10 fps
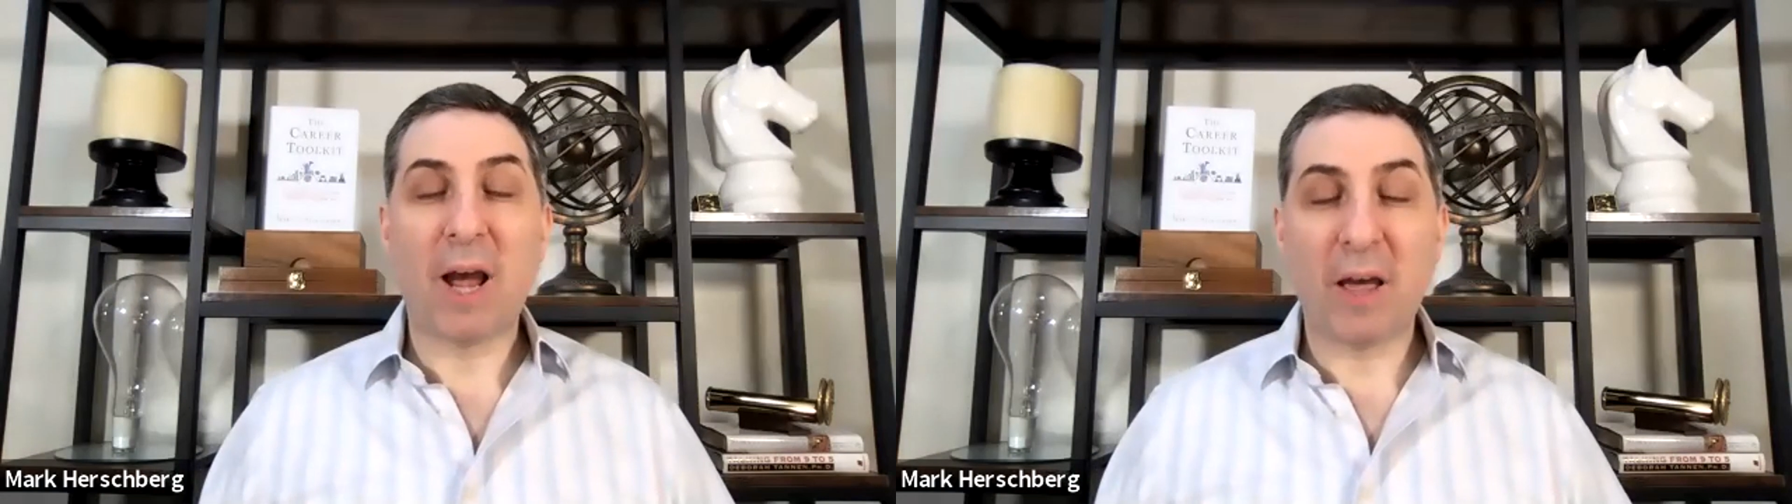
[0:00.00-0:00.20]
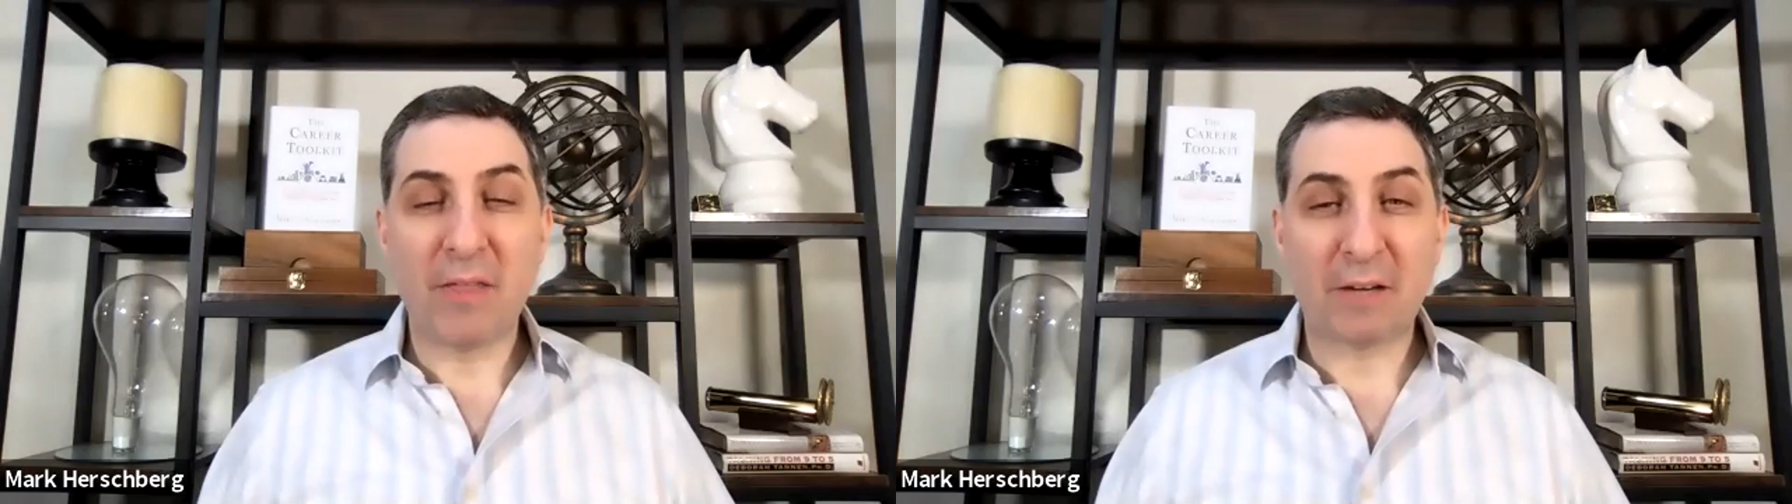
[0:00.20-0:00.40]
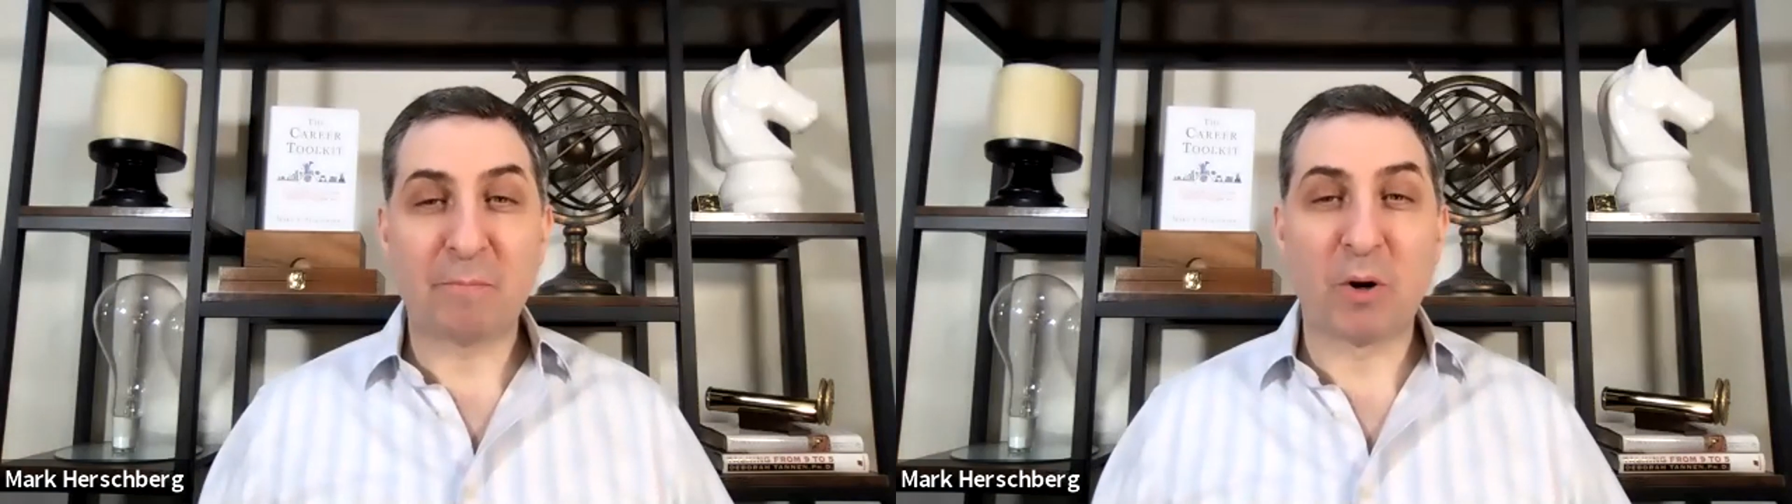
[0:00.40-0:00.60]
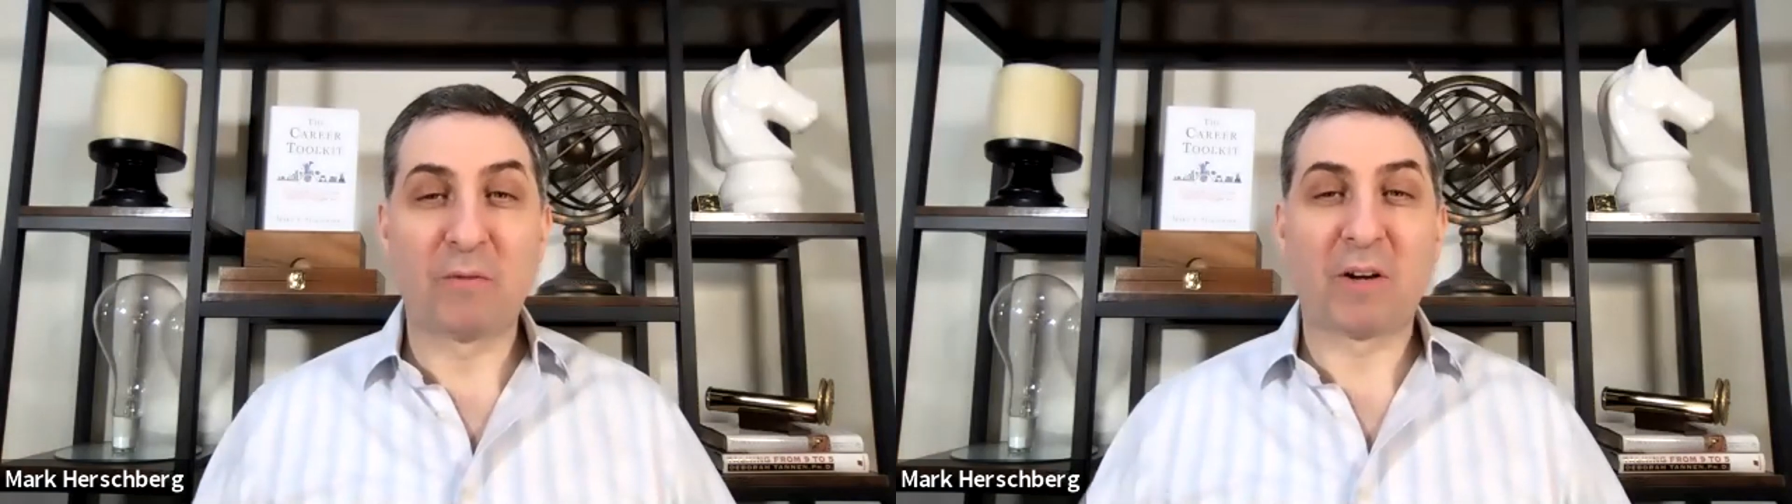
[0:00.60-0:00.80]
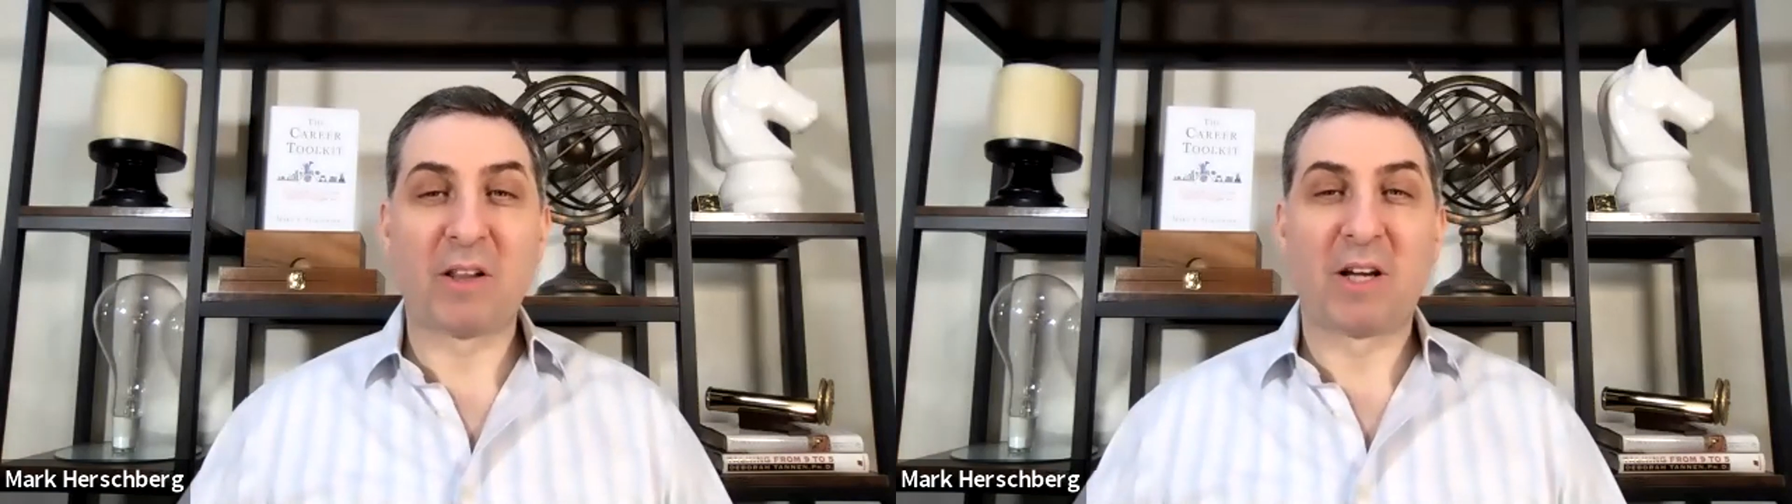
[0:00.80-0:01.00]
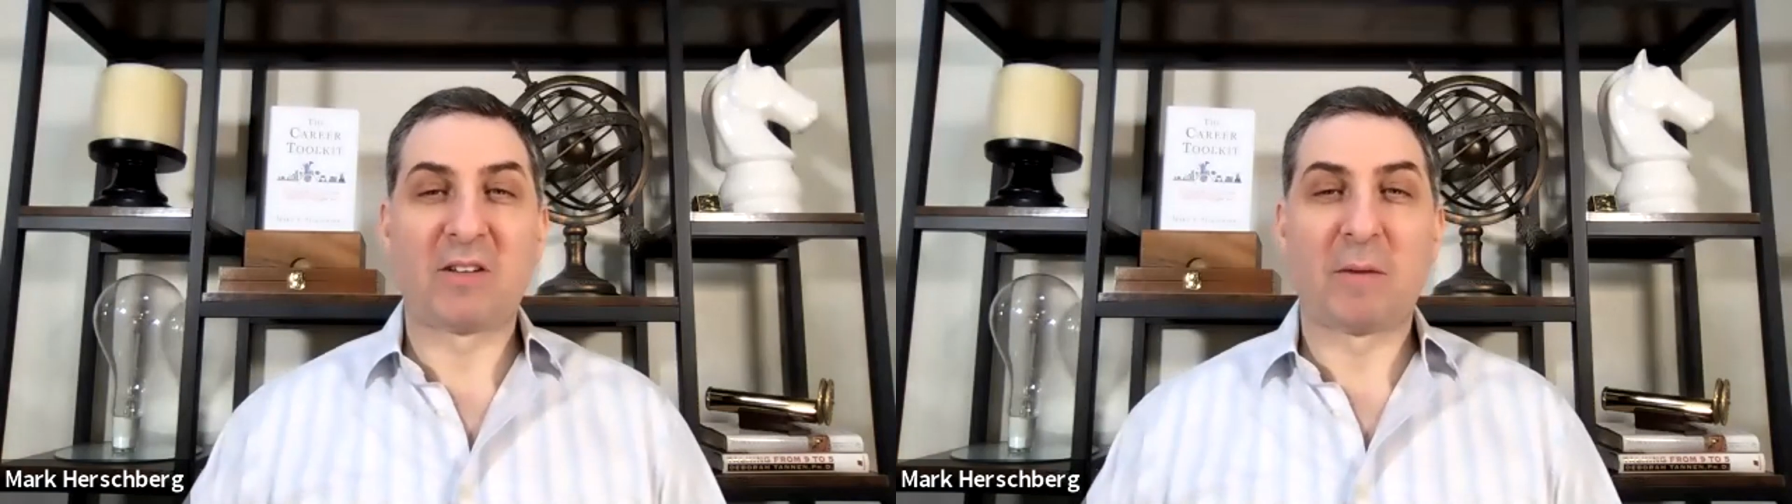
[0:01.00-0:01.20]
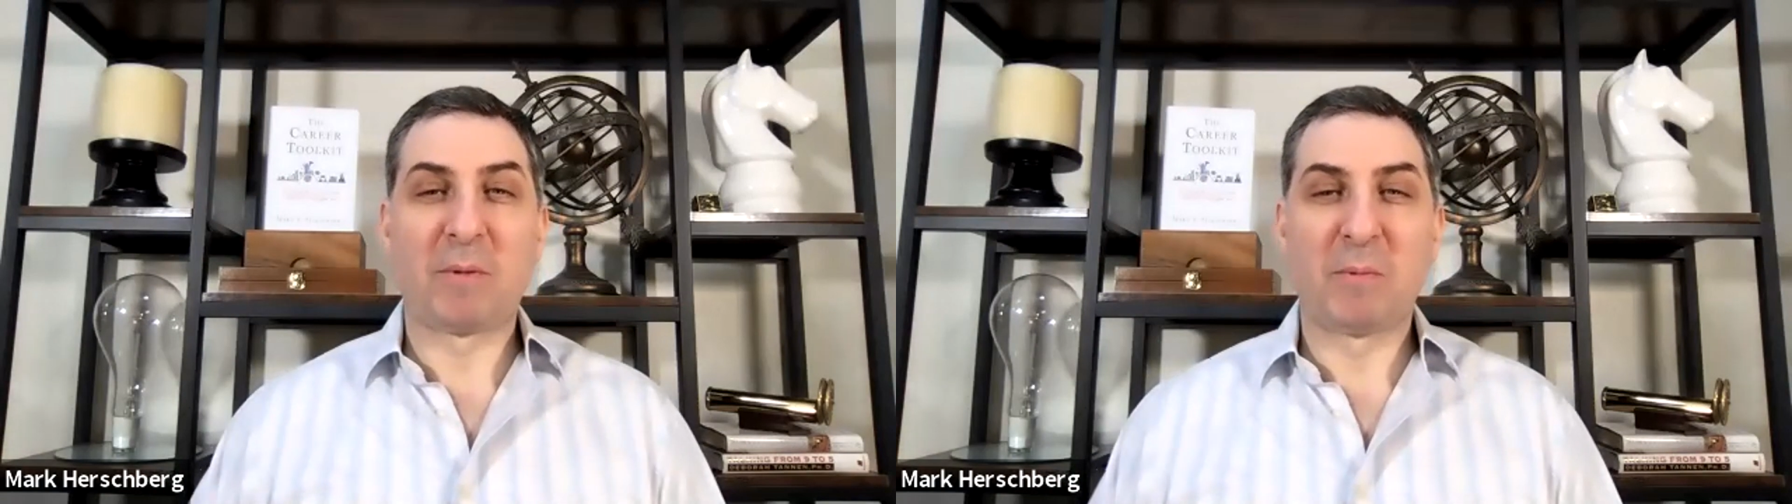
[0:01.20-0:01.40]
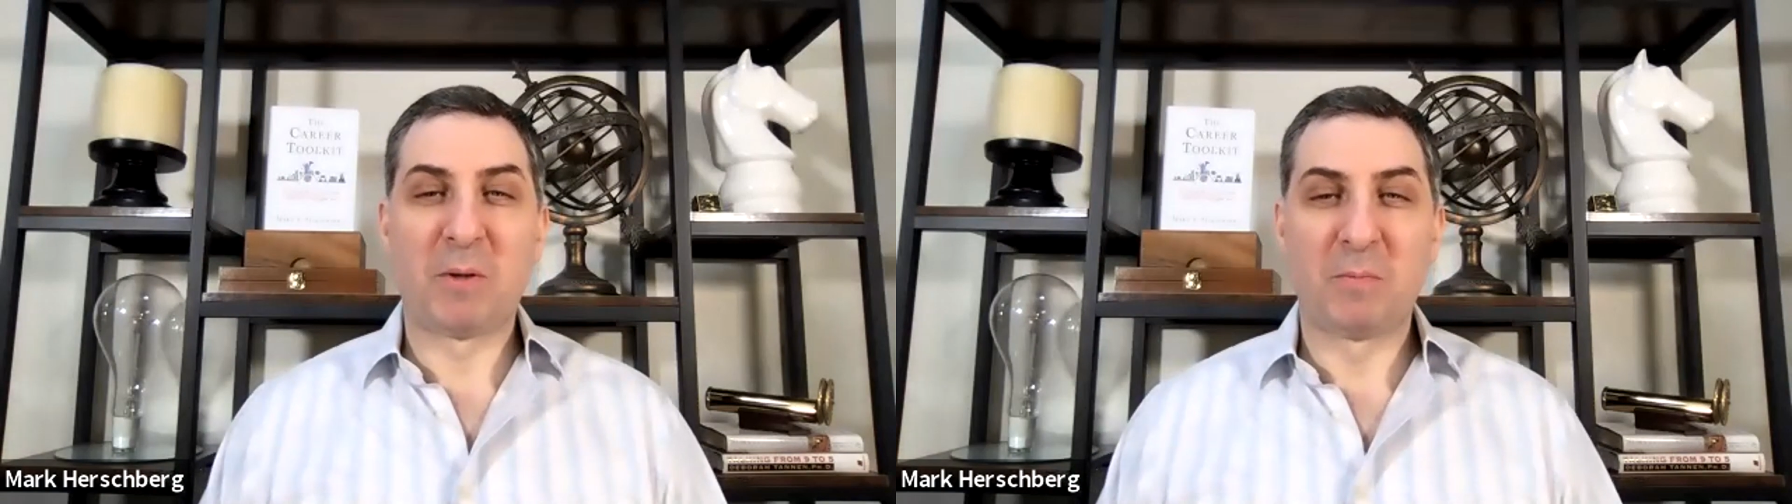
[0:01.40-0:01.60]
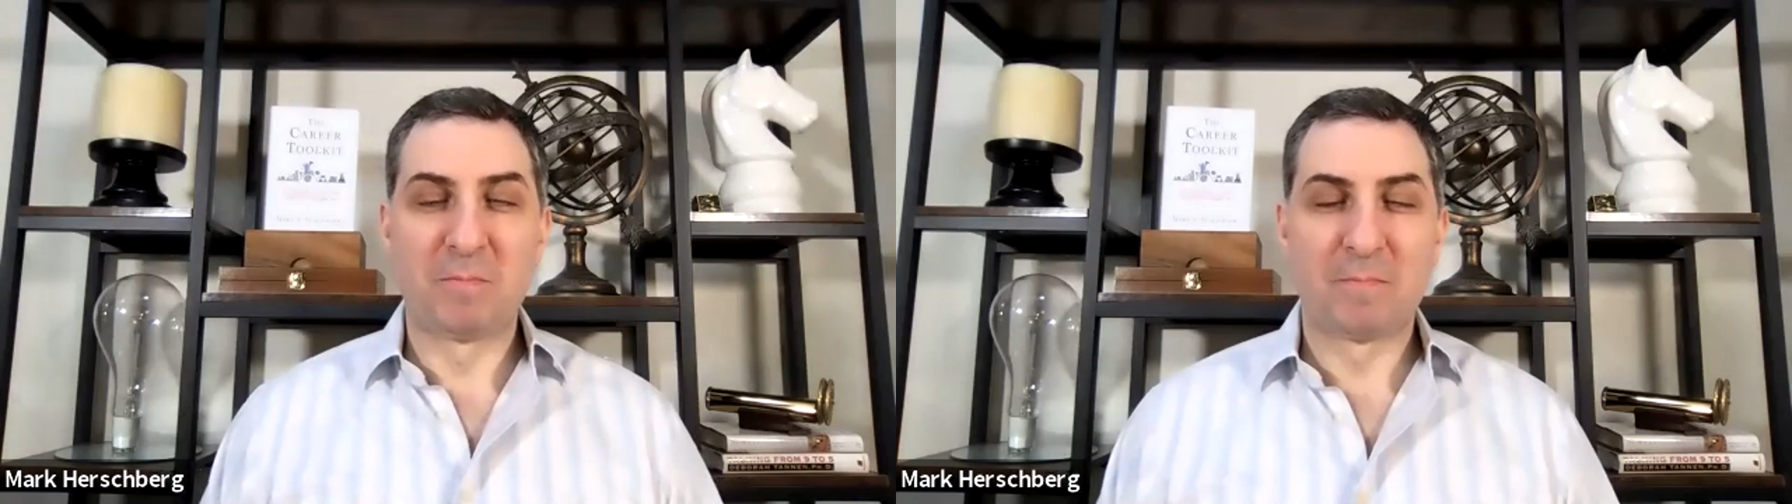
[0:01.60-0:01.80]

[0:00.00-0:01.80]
and that's perfectly acceptable.